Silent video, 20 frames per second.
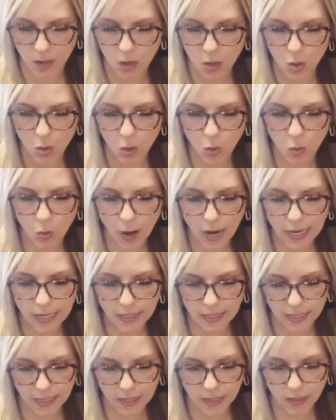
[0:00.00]

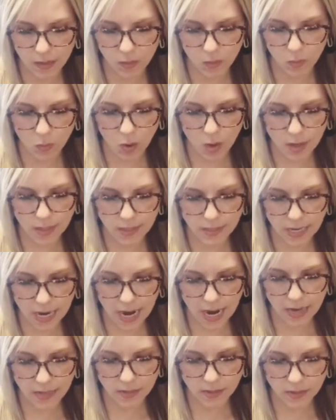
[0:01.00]
Quietly, Roz
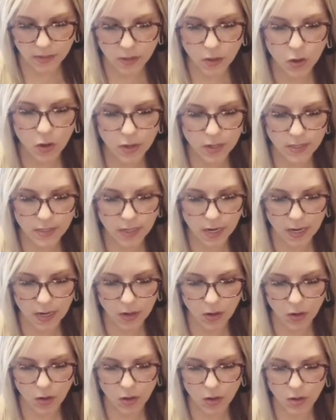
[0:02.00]
asked her
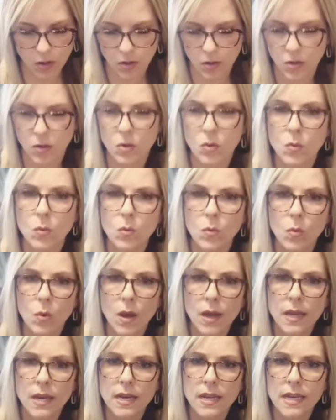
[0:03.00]
designer,
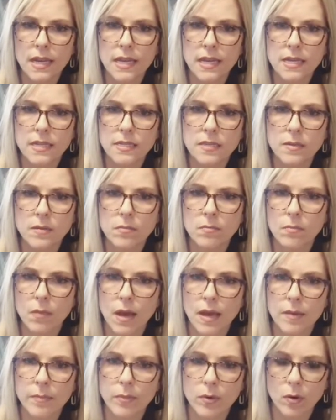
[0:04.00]
what is
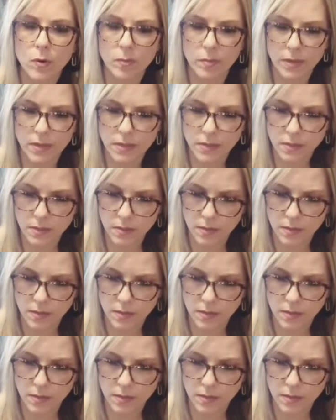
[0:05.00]
my purpose?